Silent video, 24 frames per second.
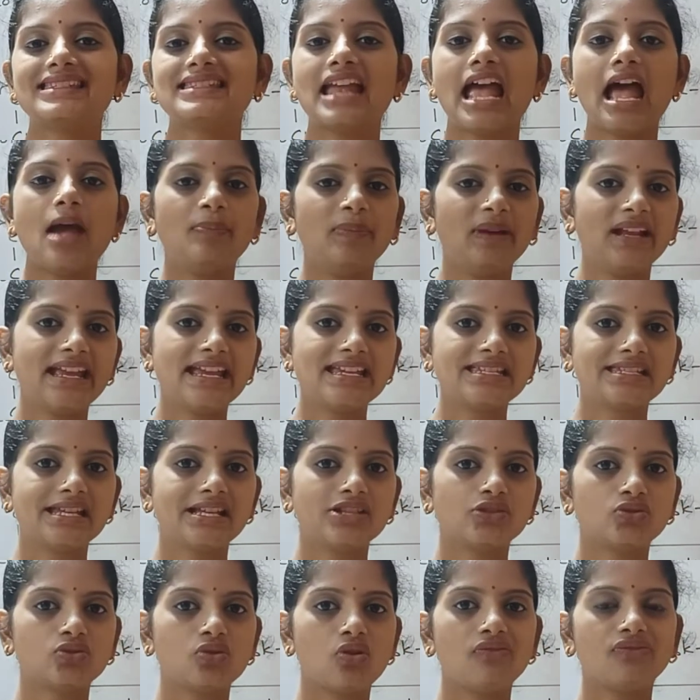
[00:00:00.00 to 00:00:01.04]
Next,
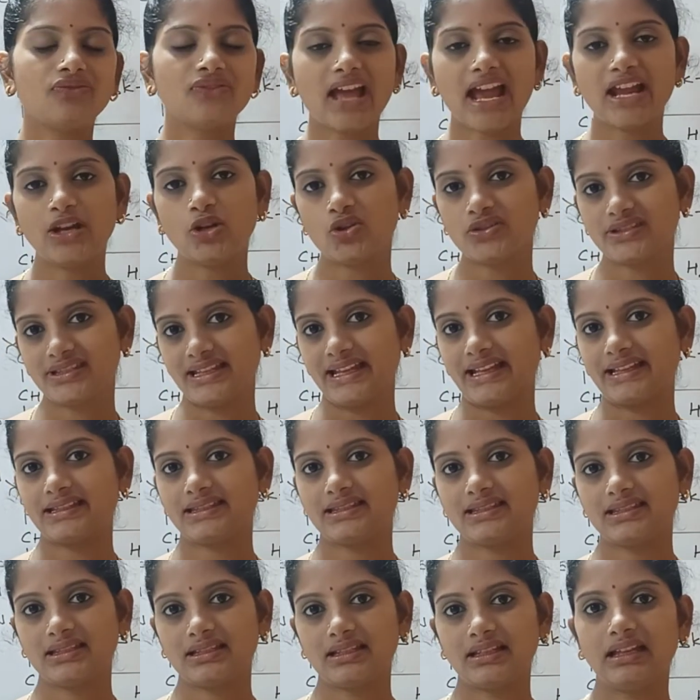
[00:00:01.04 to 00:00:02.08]
applications of nylon
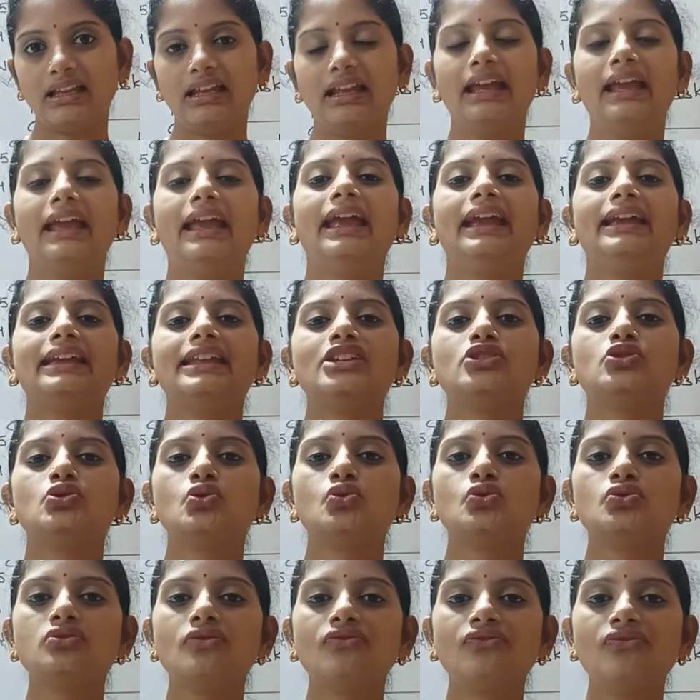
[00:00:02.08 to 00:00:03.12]
6. It
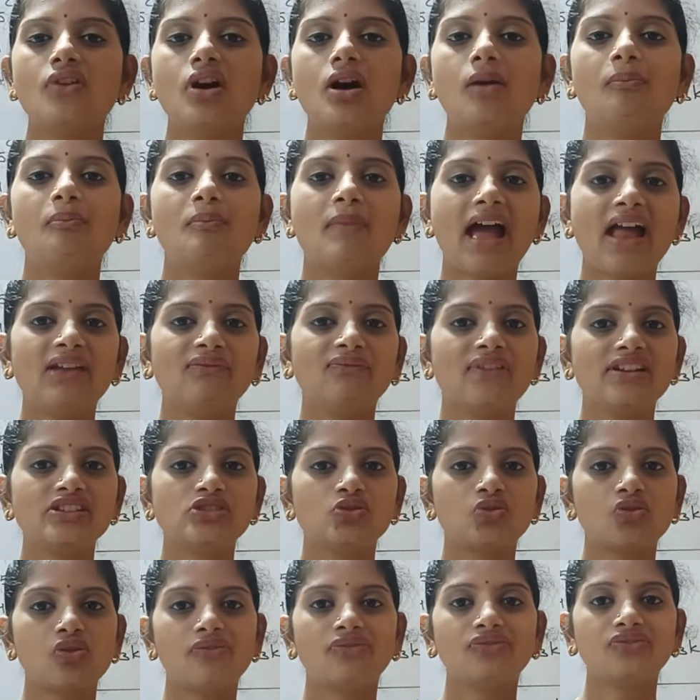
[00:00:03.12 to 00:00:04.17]
is used for
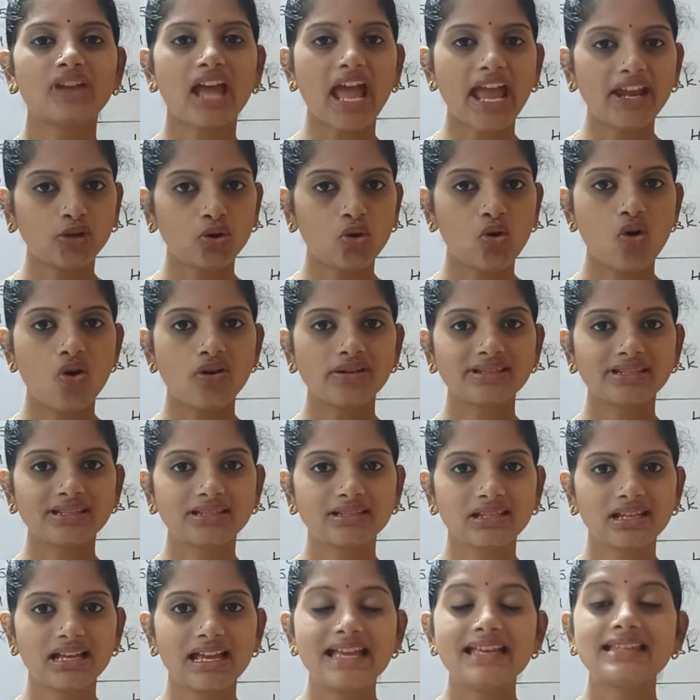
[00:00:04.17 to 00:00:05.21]
manufacture of tyre
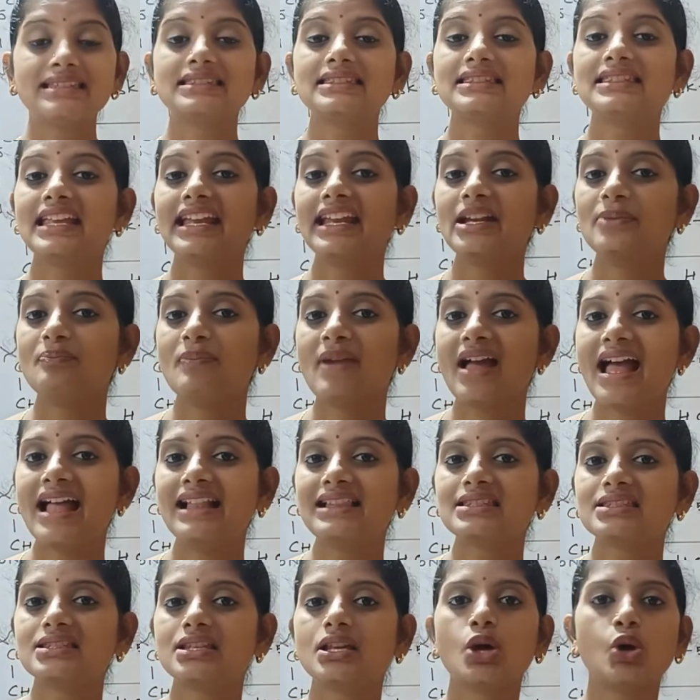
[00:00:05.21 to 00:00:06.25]
cords, seat
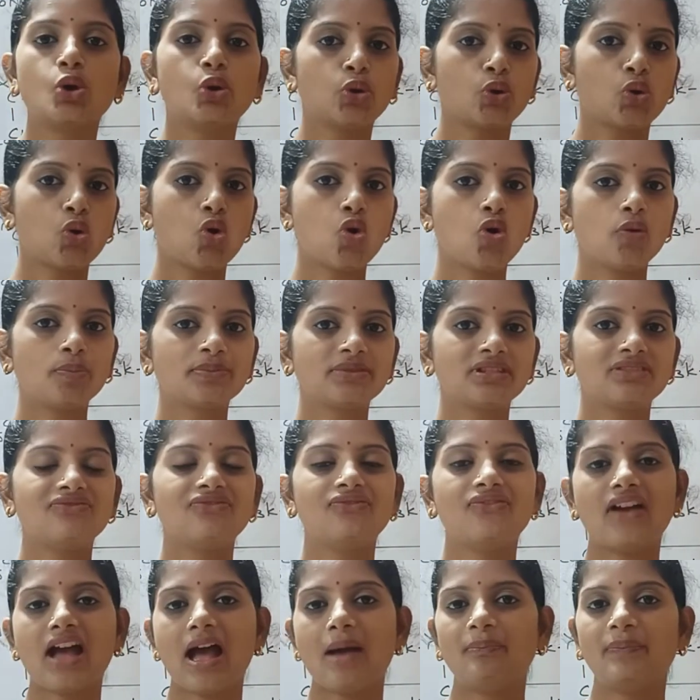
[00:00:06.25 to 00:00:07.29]
belts, ropes,
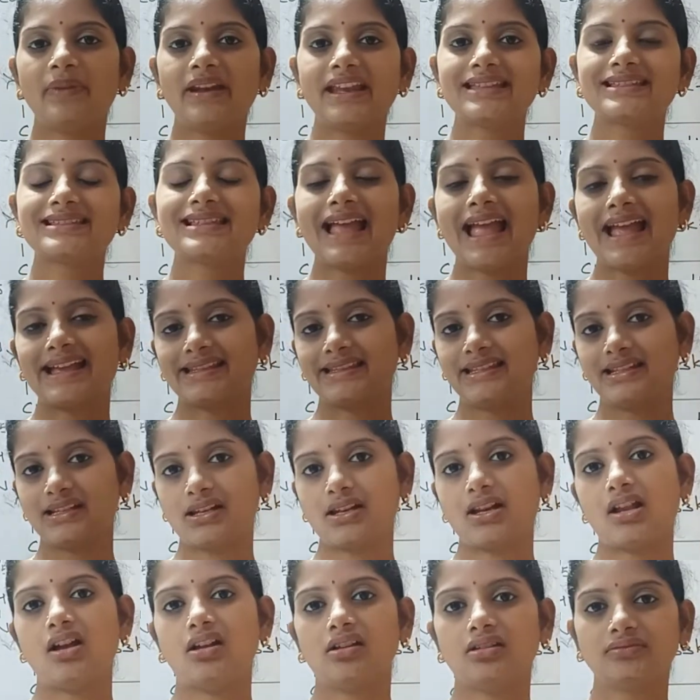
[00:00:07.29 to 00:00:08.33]
fabrics,
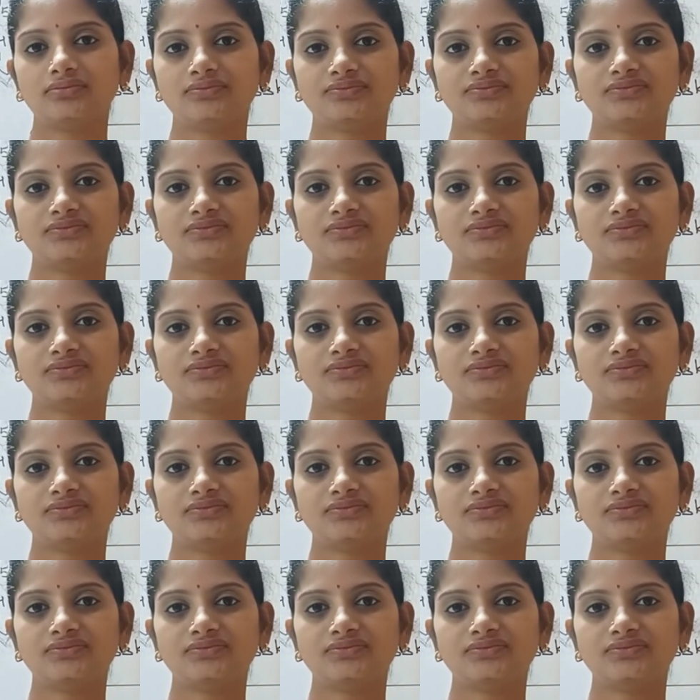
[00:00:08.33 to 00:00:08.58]
etc.